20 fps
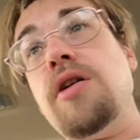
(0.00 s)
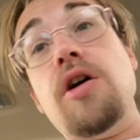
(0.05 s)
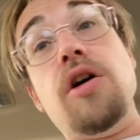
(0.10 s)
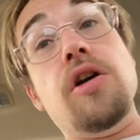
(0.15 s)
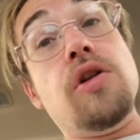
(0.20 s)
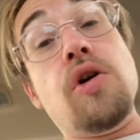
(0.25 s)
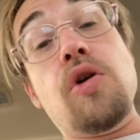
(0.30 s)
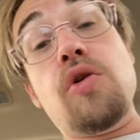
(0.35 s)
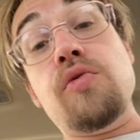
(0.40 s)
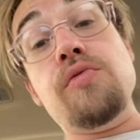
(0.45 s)

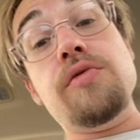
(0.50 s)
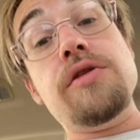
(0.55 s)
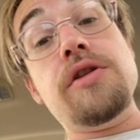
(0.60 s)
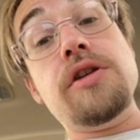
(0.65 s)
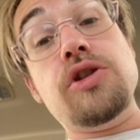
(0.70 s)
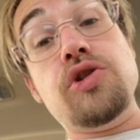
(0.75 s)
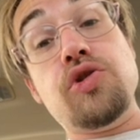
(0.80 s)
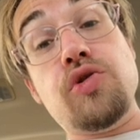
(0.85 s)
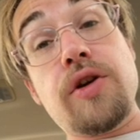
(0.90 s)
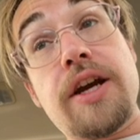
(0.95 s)
Alone with a
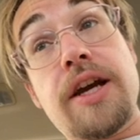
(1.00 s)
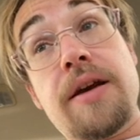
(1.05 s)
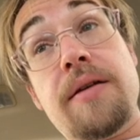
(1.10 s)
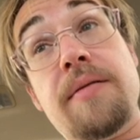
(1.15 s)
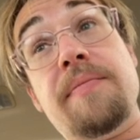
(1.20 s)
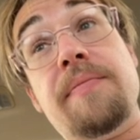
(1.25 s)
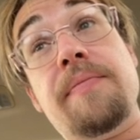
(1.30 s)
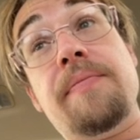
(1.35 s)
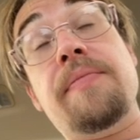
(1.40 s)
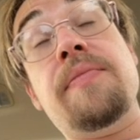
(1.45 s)

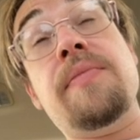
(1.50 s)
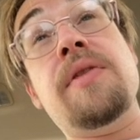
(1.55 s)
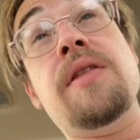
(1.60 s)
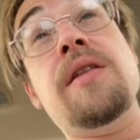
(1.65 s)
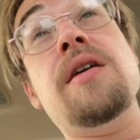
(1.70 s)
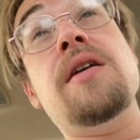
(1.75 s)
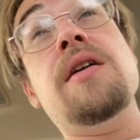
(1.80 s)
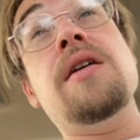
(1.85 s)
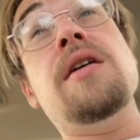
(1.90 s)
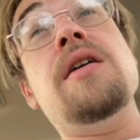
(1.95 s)
dream.
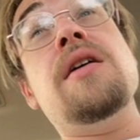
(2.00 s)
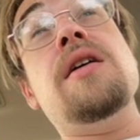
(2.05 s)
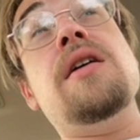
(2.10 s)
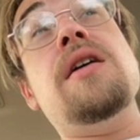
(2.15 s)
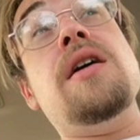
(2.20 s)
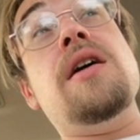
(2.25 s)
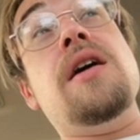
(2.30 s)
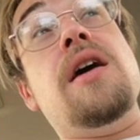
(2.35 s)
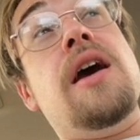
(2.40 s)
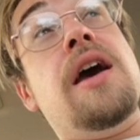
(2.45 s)

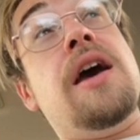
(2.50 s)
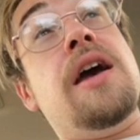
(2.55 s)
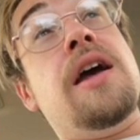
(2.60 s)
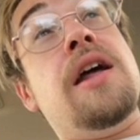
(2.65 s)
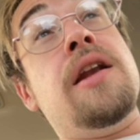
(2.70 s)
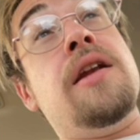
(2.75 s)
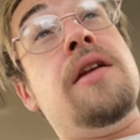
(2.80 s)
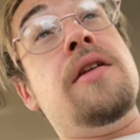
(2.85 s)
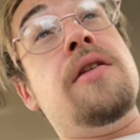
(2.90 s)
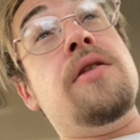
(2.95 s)

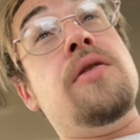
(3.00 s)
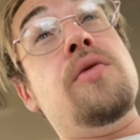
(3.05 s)
And